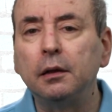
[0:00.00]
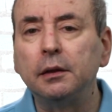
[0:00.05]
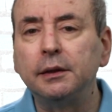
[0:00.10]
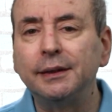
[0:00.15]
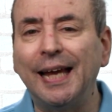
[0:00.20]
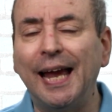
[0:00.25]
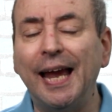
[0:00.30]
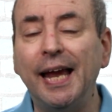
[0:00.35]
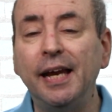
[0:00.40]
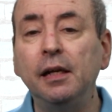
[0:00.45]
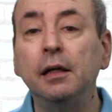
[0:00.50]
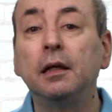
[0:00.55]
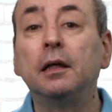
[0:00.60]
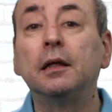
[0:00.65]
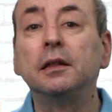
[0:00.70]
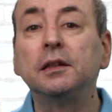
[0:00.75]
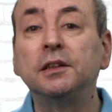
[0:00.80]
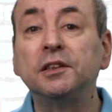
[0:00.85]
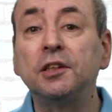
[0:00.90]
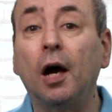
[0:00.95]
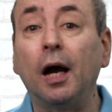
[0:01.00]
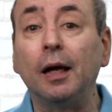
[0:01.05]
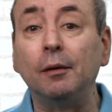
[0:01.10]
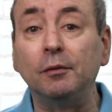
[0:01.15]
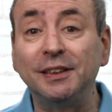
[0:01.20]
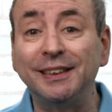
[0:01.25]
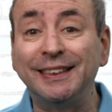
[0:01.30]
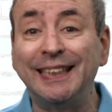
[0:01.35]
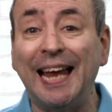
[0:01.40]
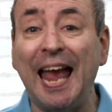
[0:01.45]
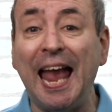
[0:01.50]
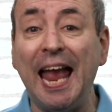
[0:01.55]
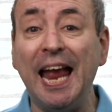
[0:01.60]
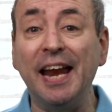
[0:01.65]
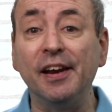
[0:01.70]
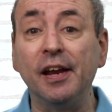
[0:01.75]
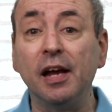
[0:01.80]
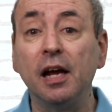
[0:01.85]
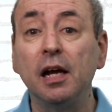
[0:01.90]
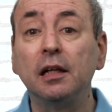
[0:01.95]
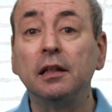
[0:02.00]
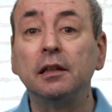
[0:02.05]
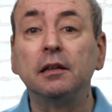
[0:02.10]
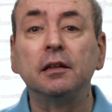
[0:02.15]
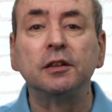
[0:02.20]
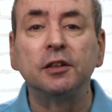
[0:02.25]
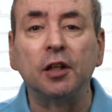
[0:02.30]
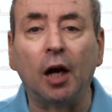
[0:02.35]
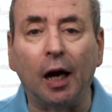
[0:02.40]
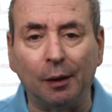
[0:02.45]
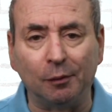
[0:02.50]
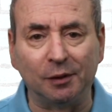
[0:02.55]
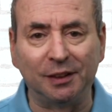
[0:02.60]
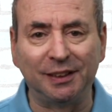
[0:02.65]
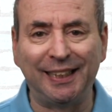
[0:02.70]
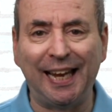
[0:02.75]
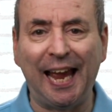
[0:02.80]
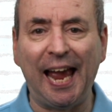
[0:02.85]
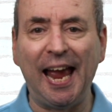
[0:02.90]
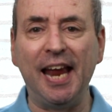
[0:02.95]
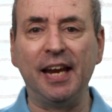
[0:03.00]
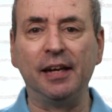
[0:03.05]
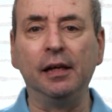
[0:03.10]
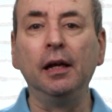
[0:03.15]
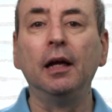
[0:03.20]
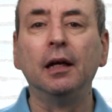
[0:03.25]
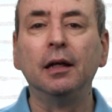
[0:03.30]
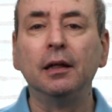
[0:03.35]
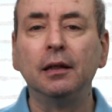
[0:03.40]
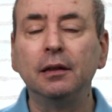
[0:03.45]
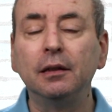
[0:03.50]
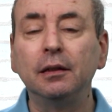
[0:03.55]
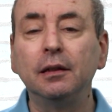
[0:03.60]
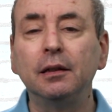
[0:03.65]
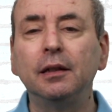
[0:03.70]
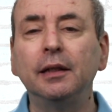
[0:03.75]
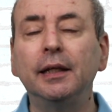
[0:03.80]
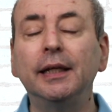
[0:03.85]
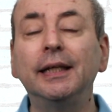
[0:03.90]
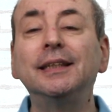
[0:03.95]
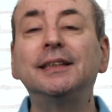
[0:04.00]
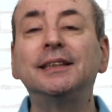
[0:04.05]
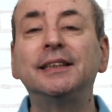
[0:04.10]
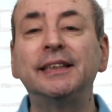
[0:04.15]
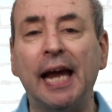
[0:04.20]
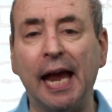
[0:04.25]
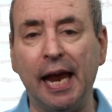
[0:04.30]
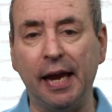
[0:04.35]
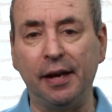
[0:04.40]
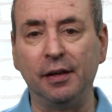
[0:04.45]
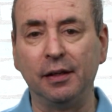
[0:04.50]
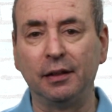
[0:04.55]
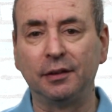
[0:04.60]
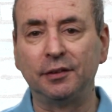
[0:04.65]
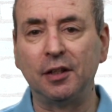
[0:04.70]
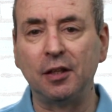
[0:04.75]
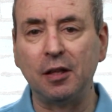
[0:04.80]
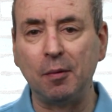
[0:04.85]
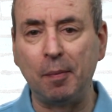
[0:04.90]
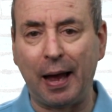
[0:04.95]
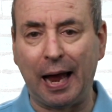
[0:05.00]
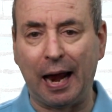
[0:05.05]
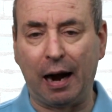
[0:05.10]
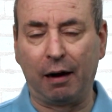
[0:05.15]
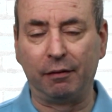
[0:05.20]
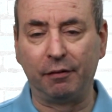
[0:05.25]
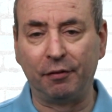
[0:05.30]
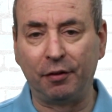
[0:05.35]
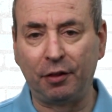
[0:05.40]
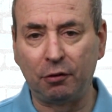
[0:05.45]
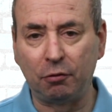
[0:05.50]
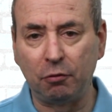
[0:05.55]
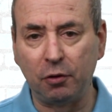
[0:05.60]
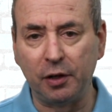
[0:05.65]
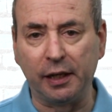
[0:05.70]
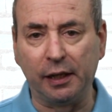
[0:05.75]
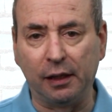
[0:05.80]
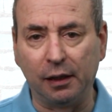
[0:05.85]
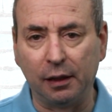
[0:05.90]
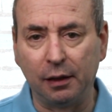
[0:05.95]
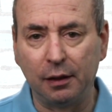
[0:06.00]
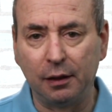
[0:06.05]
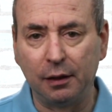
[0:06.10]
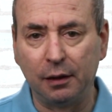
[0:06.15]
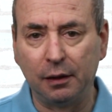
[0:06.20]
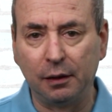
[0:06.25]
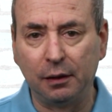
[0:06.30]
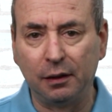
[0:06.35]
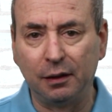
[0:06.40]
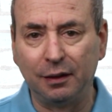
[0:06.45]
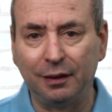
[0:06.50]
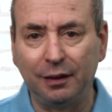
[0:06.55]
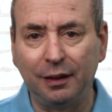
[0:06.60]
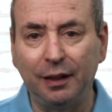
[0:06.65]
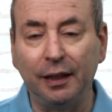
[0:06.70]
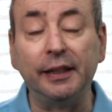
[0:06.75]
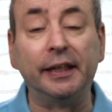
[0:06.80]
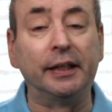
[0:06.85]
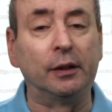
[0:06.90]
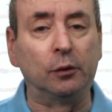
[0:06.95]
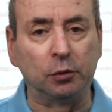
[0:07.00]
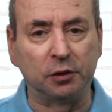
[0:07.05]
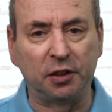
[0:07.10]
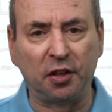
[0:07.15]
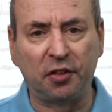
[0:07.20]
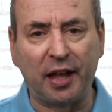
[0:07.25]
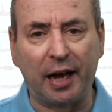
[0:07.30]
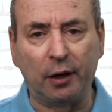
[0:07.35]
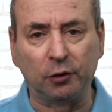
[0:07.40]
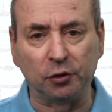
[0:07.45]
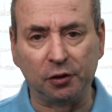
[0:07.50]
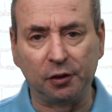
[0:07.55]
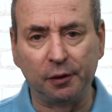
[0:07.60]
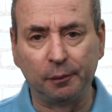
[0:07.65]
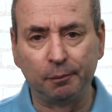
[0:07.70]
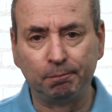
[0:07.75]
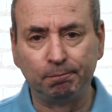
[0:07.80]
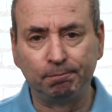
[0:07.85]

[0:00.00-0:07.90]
10 times 10 times 10 is 10 to the power of 3 and equals 1,000.